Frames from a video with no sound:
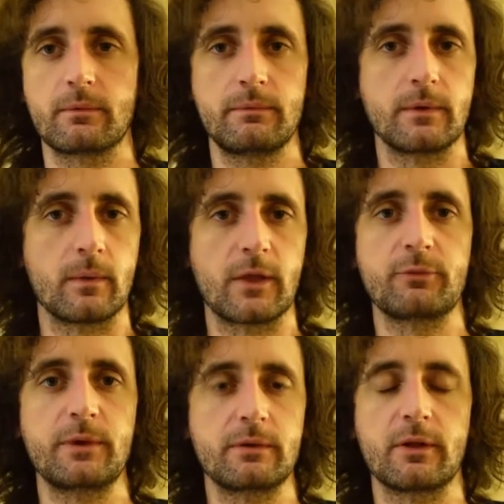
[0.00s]
lets
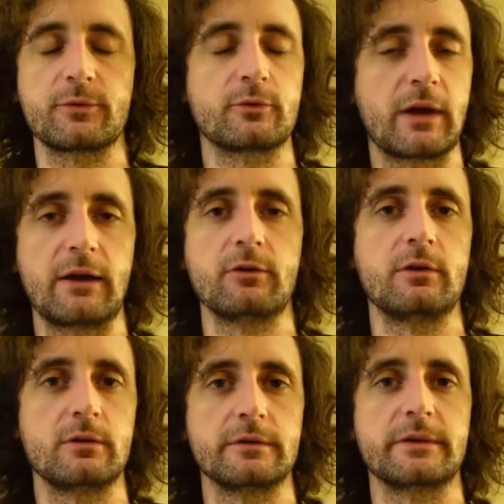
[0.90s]
me
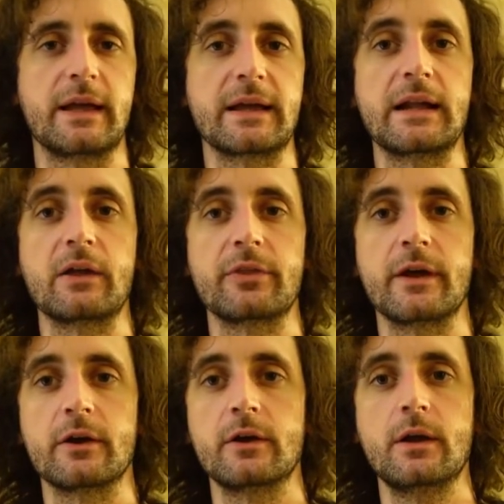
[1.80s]
travel and get out
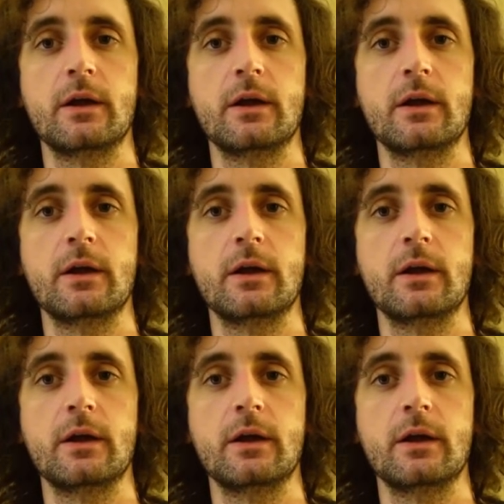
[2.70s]
there.